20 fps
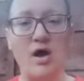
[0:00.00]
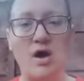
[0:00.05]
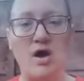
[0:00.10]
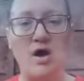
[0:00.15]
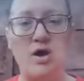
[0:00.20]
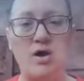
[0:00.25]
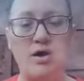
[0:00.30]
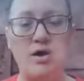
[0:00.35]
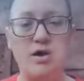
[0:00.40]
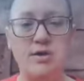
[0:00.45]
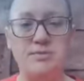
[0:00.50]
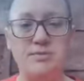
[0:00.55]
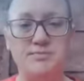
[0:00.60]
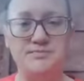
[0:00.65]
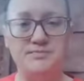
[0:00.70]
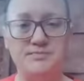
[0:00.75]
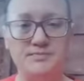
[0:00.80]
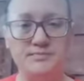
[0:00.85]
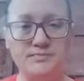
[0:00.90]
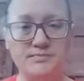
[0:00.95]
I
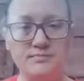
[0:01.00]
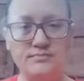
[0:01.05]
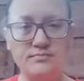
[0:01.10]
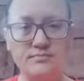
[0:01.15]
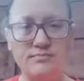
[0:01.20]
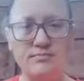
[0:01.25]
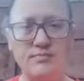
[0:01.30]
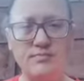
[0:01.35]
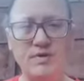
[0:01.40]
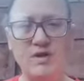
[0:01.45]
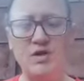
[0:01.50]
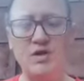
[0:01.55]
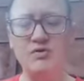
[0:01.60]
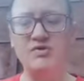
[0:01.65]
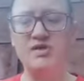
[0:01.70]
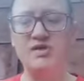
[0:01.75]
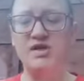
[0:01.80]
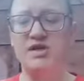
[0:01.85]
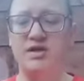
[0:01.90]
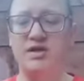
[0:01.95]
love
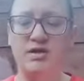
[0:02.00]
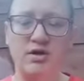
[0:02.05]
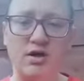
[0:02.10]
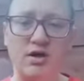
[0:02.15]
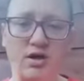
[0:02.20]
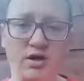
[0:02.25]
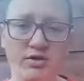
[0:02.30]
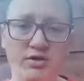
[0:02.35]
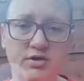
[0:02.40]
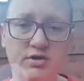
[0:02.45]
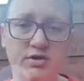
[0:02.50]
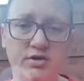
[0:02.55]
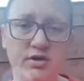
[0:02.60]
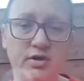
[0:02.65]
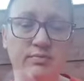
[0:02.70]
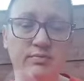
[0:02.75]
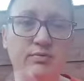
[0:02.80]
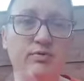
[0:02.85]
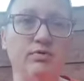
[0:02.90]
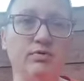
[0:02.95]
sitting in the garden in
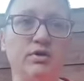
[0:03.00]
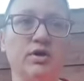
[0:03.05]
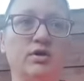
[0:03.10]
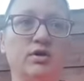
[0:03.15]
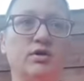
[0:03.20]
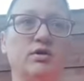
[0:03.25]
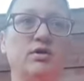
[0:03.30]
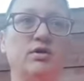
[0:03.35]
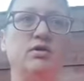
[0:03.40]
the morning,